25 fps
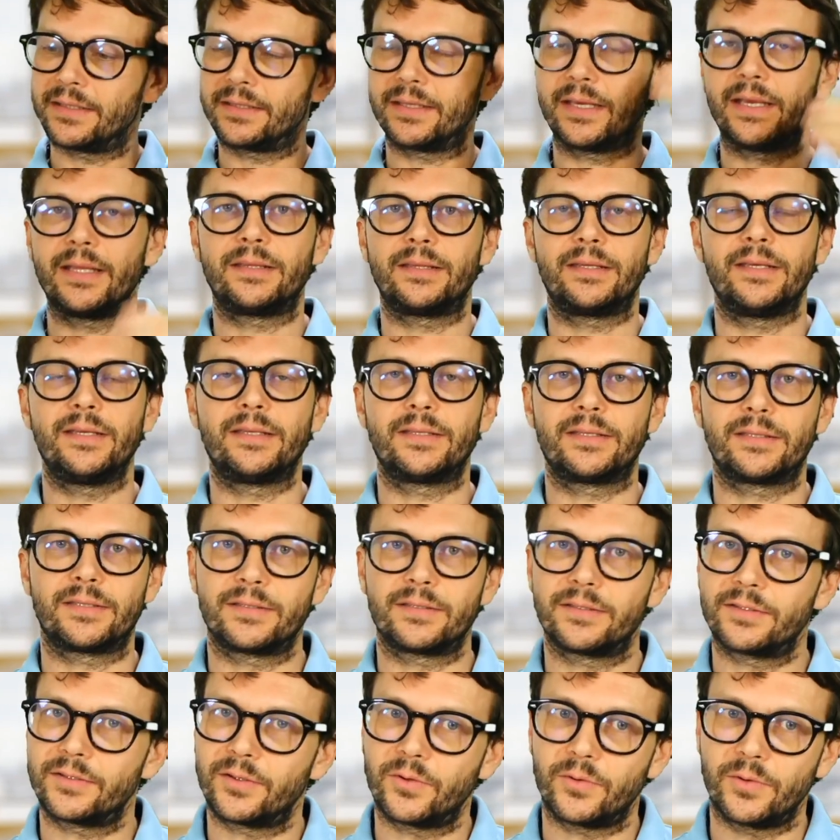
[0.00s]
and
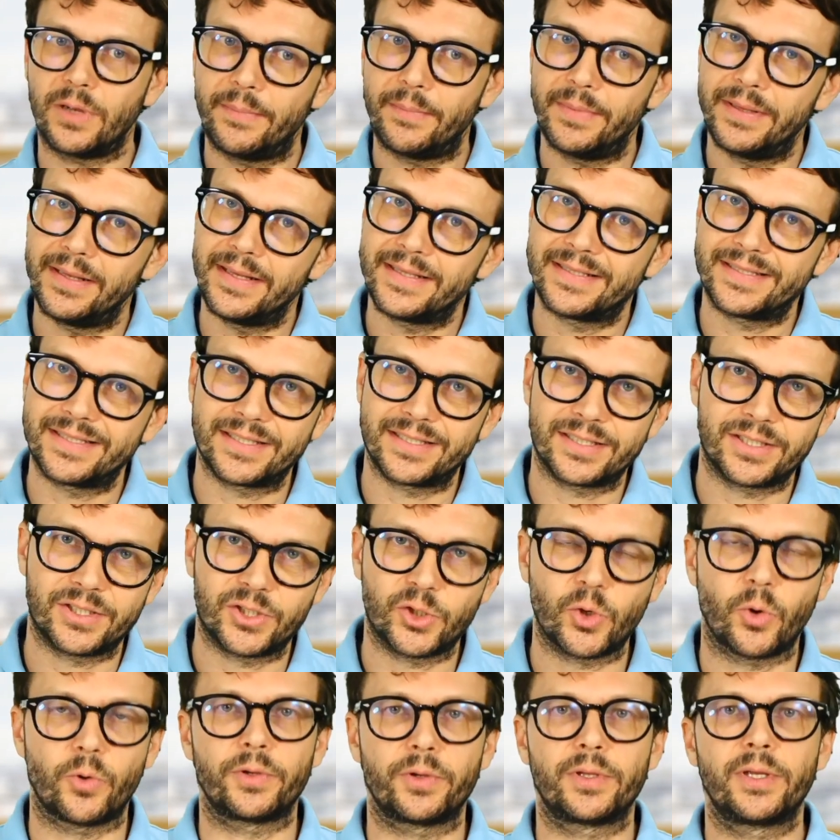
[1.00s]
it's
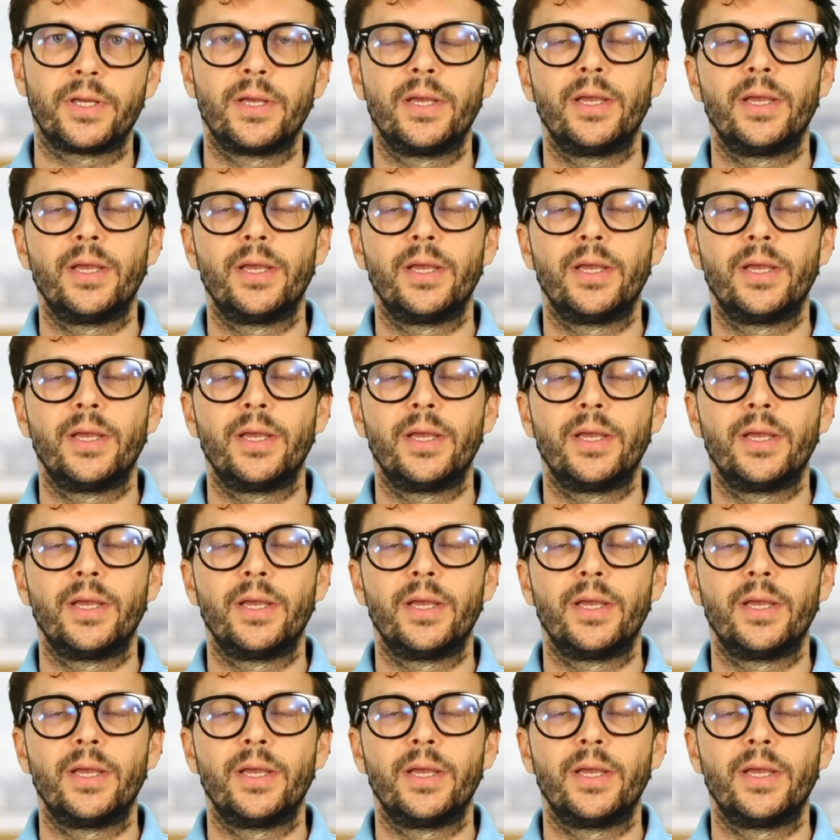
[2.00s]
short.